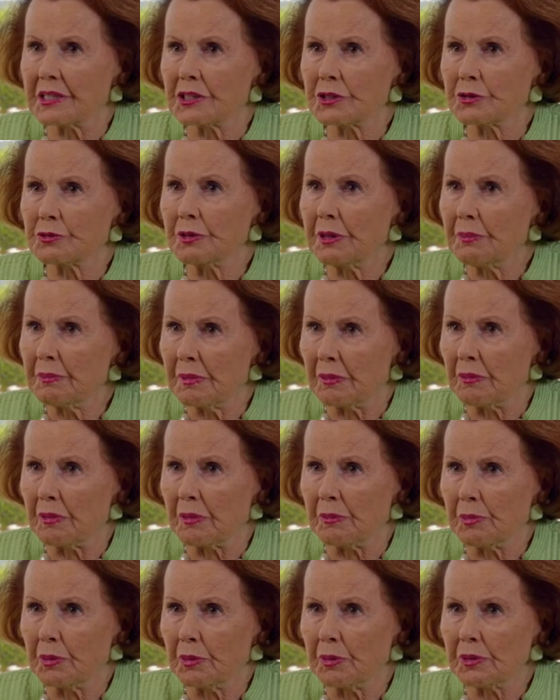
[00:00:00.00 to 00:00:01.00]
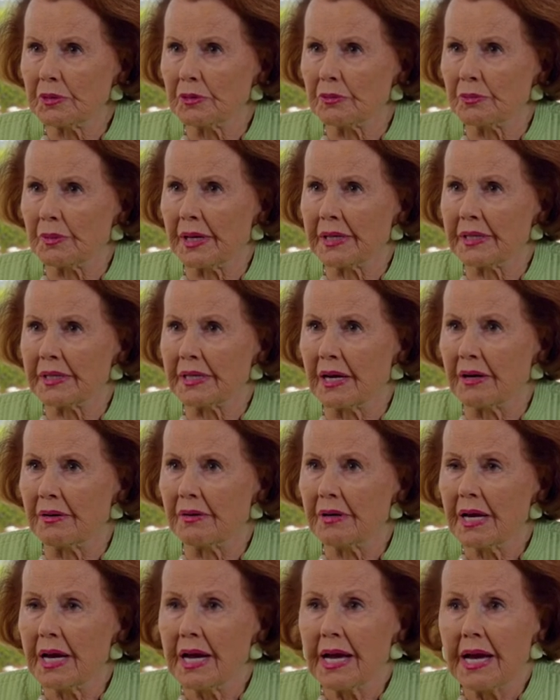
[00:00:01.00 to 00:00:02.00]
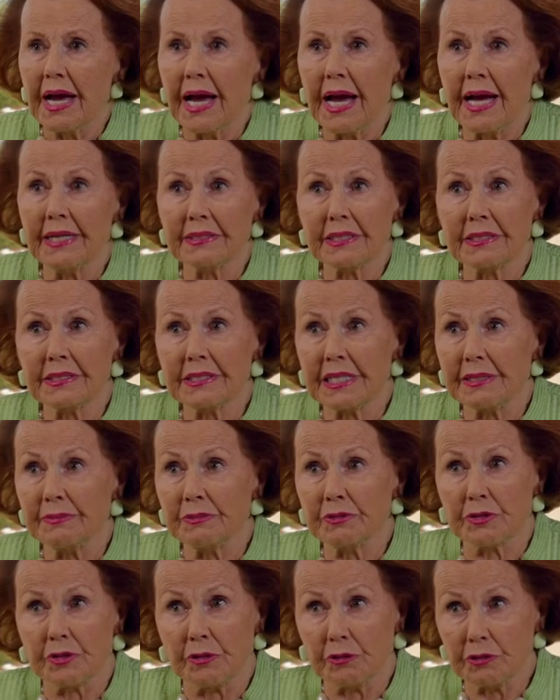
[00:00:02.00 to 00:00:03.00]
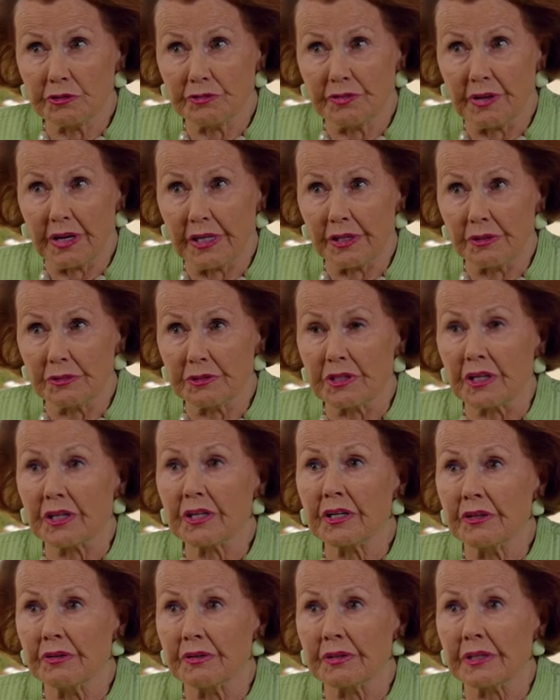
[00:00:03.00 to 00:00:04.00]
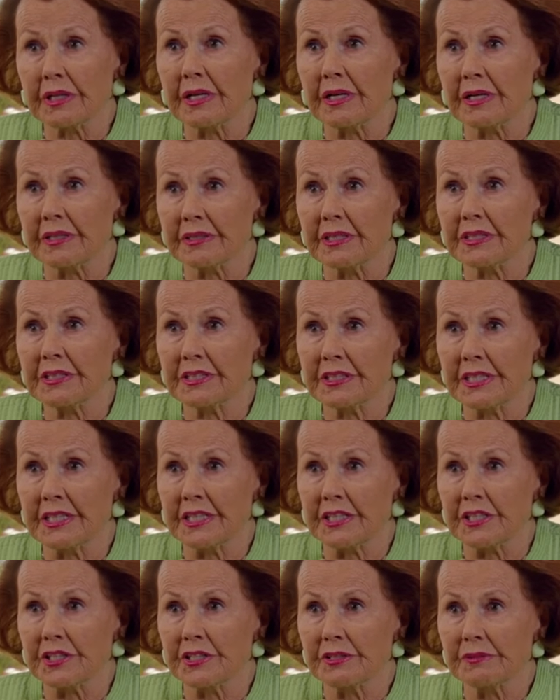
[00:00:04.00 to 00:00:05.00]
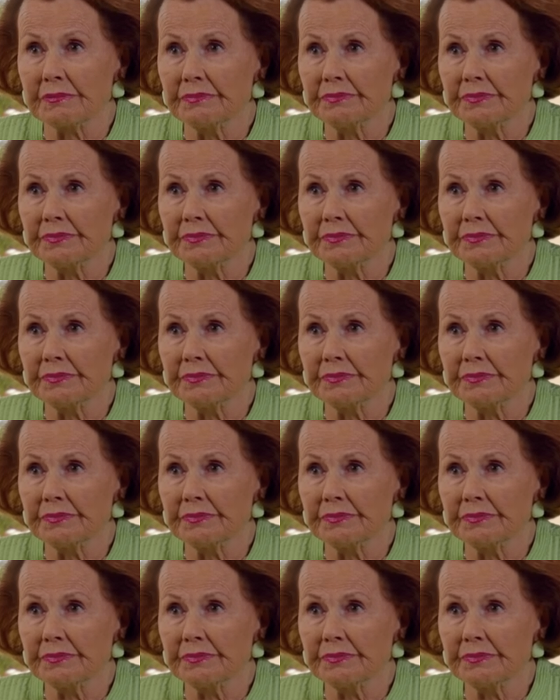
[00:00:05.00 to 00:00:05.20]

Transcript: extremely important right now, as it seems those values are currently under siege.